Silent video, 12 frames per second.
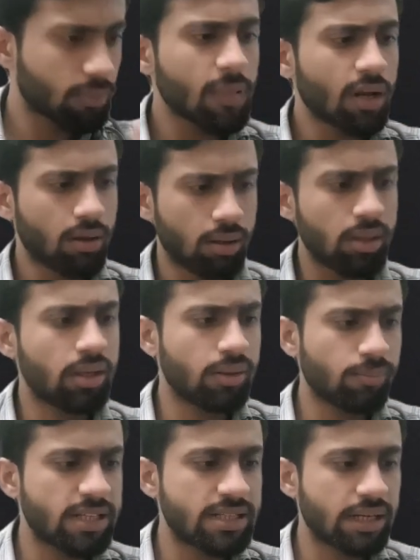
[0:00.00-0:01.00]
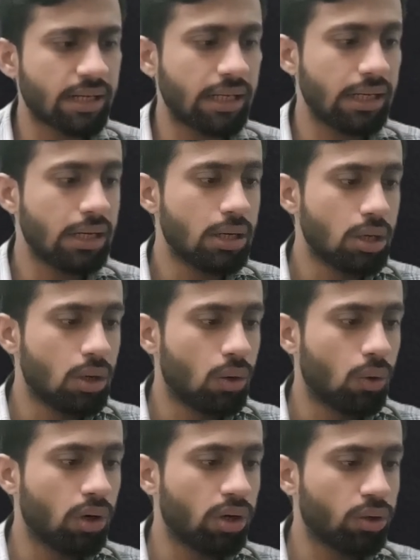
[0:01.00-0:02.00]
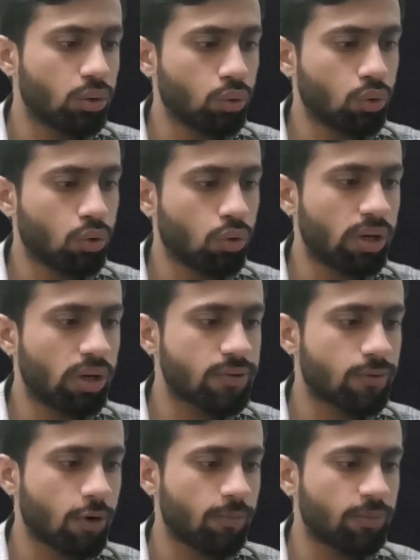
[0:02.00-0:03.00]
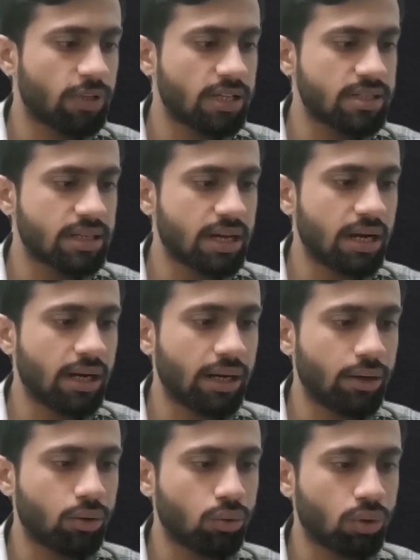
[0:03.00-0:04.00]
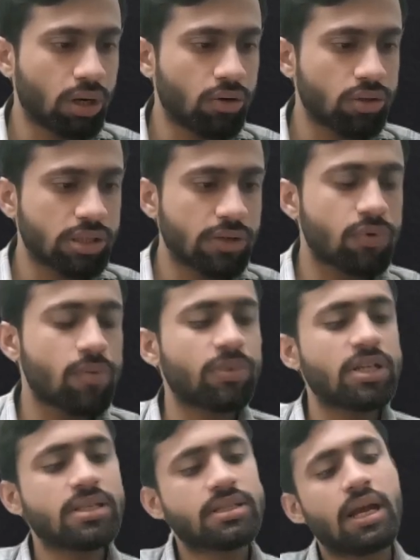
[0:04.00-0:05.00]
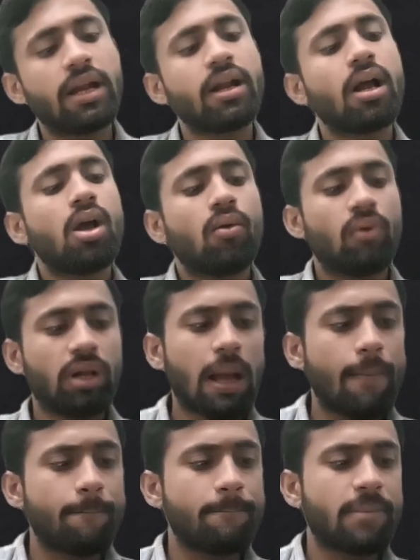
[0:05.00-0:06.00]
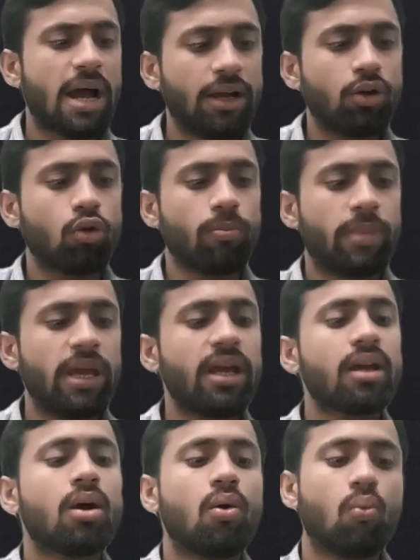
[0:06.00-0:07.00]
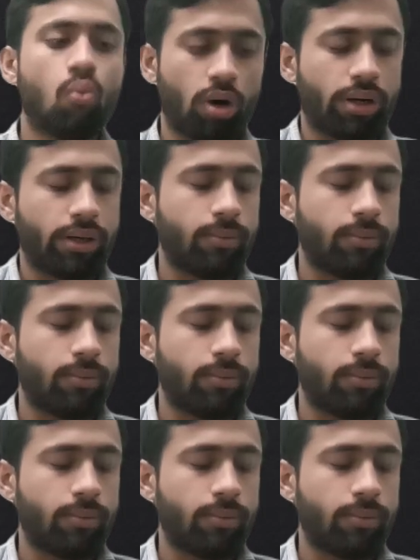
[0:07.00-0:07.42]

Basically 2 OH from this side and 2 hydrogen from this side will combine to make water.